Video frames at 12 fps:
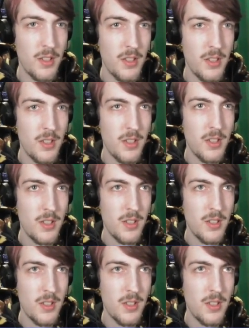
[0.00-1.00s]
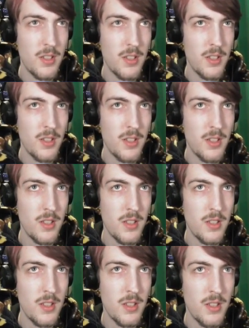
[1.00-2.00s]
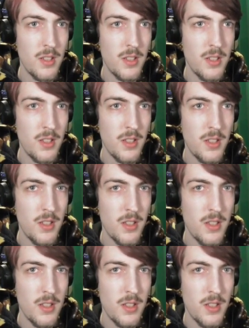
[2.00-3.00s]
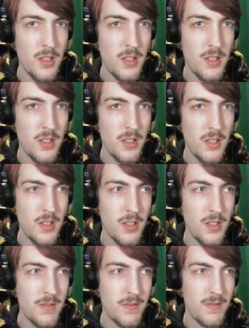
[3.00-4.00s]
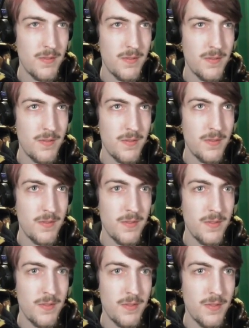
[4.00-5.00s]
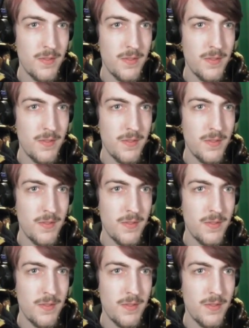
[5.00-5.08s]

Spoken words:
[no speech]